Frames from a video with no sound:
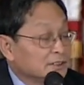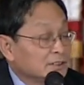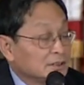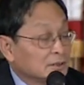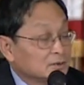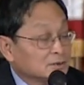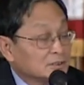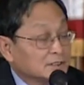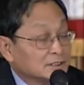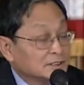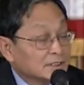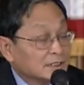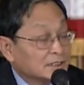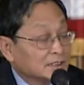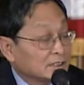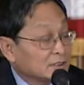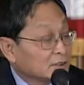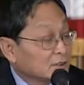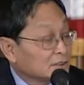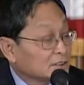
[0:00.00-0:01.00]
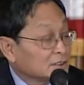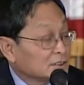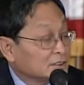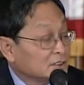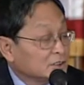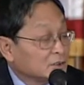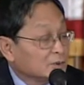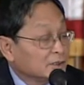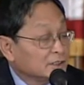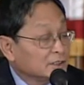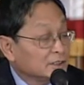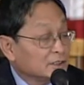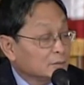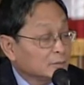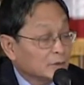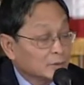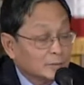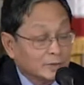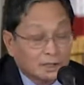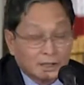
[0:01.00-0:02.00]
Council session on the situation in
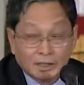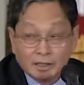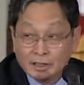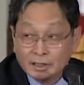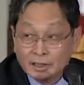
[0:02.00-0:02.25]
Myanmar,